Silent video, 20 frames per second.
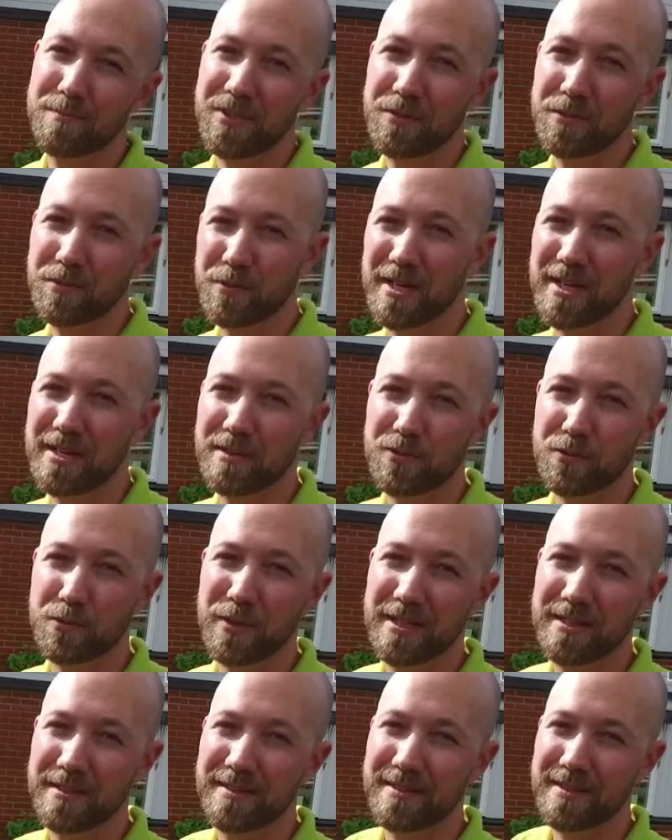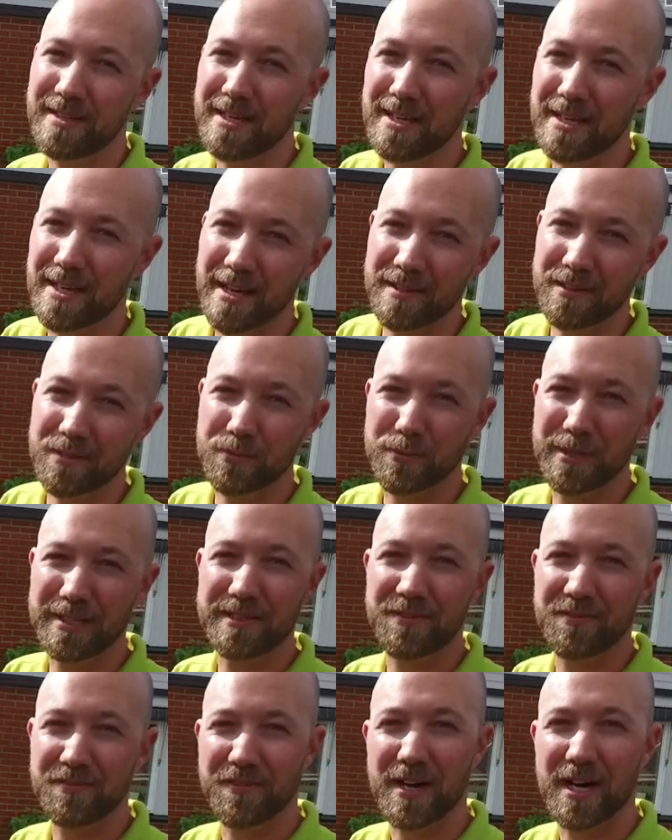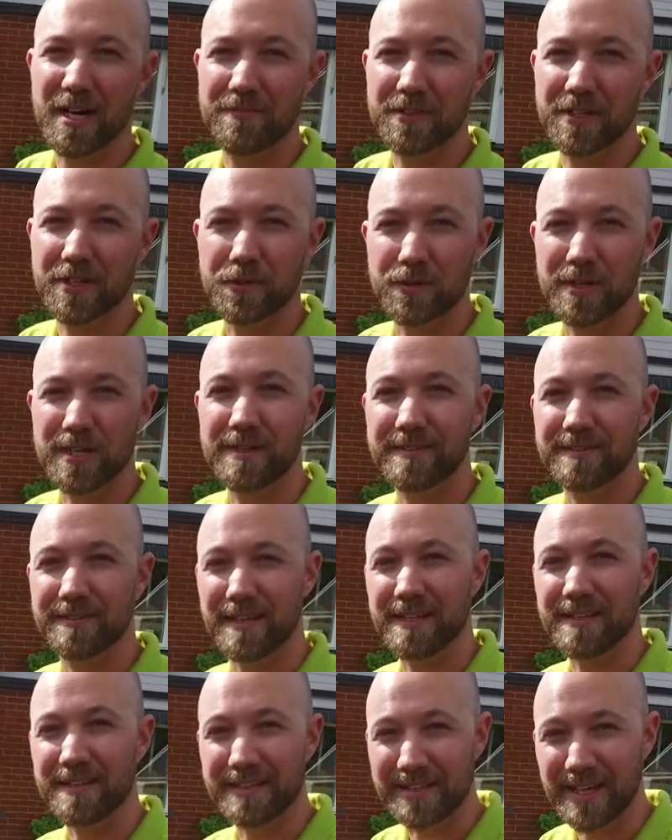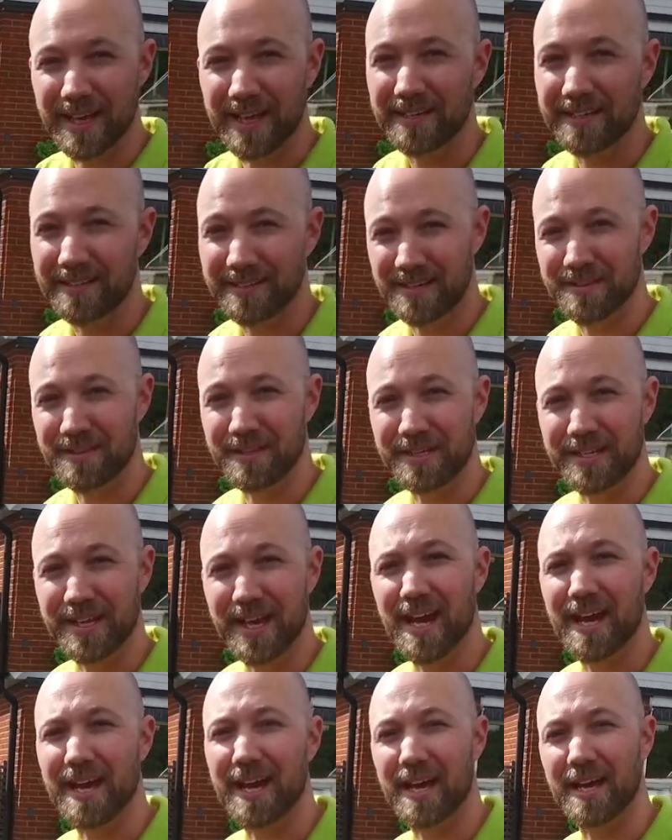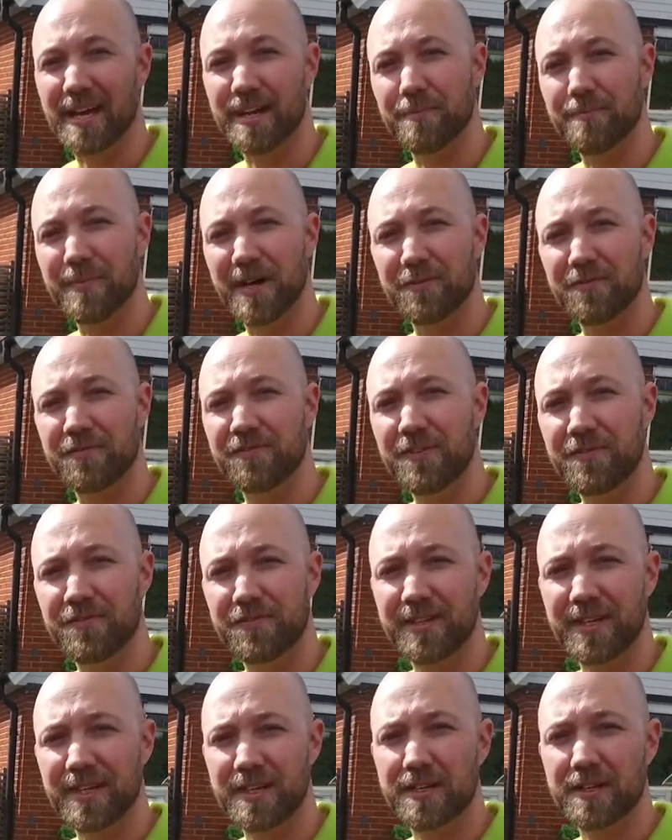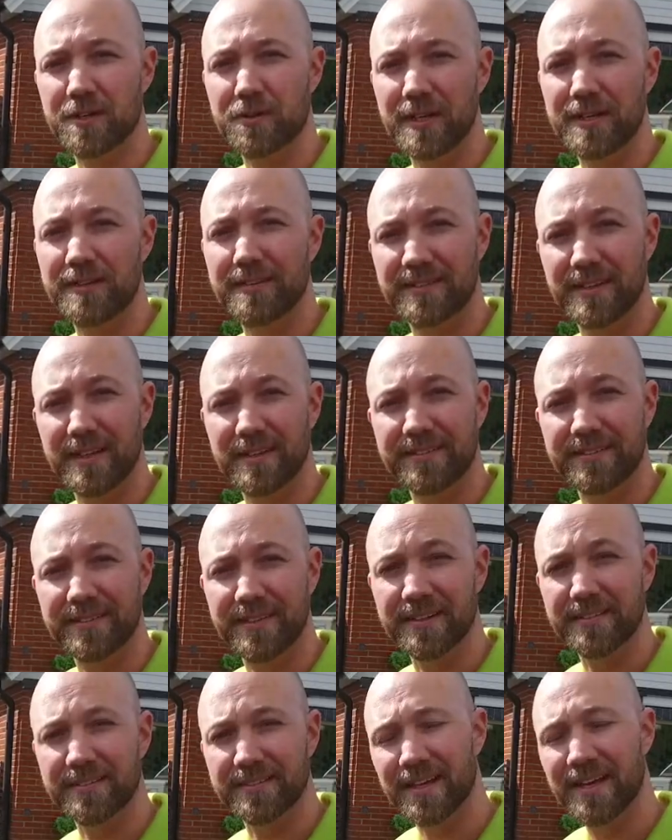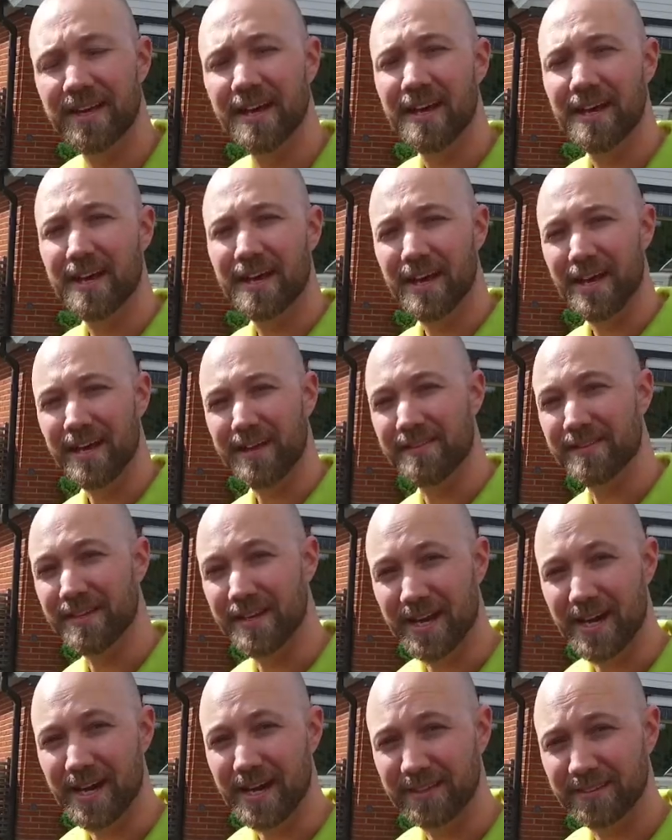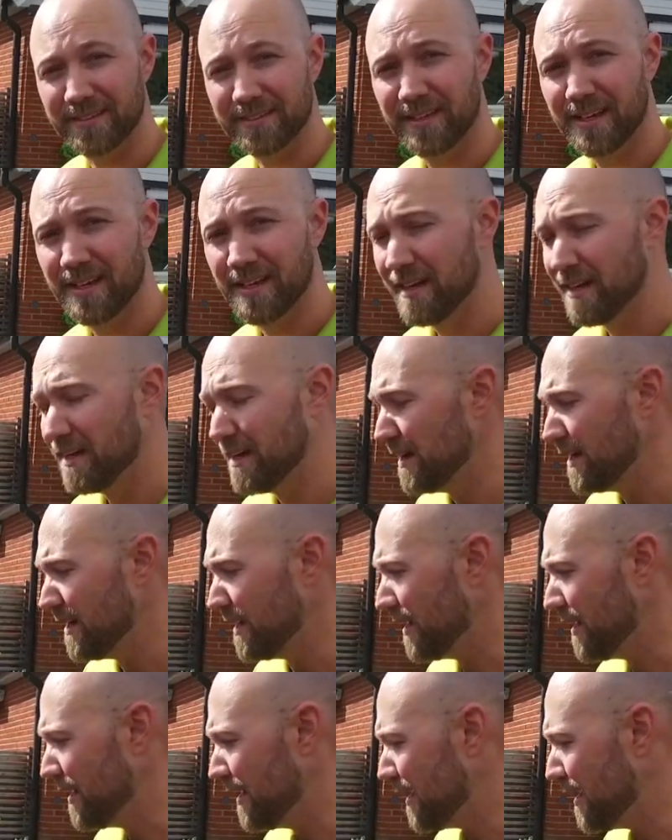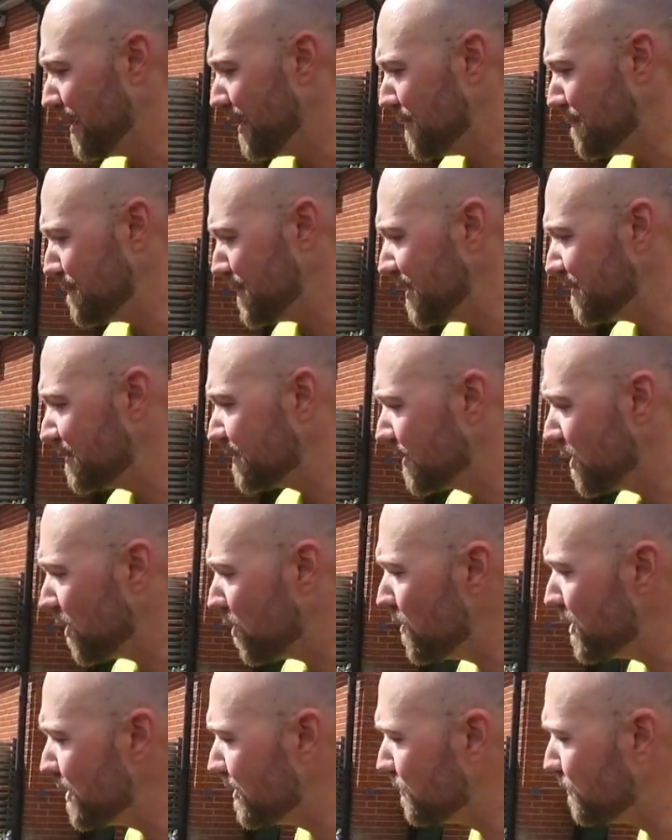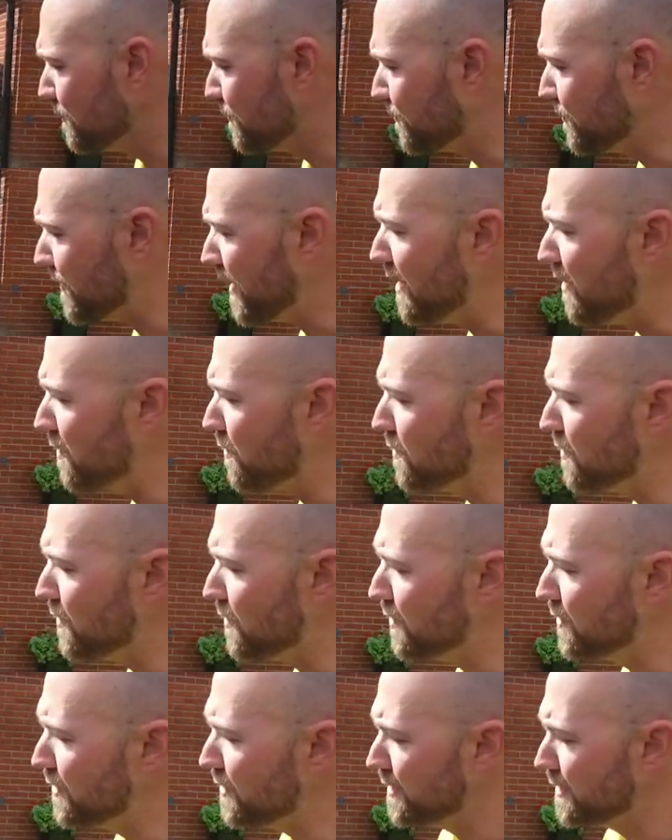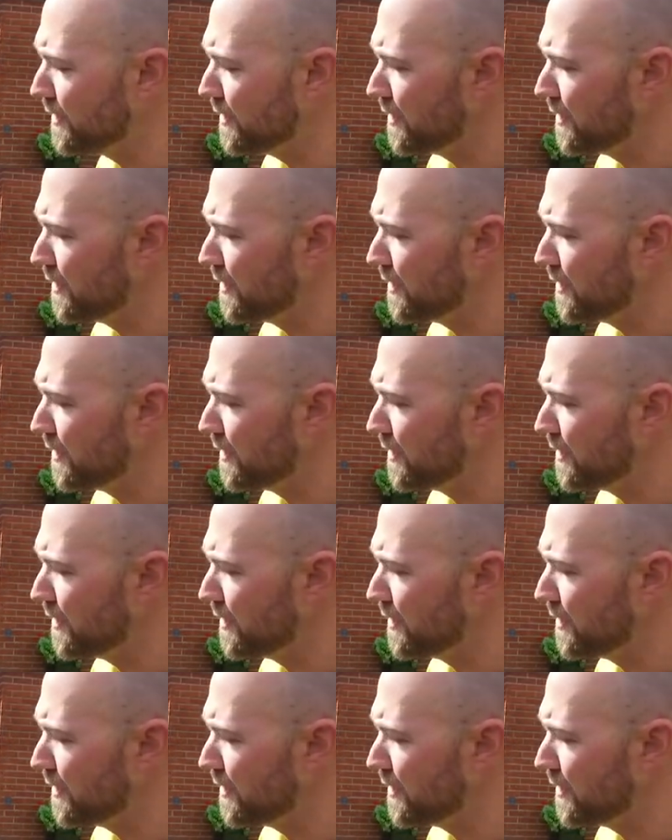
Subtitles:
between 20 and 25 degrees in the day and about 15 degrees Celsius in the night. It's going to flower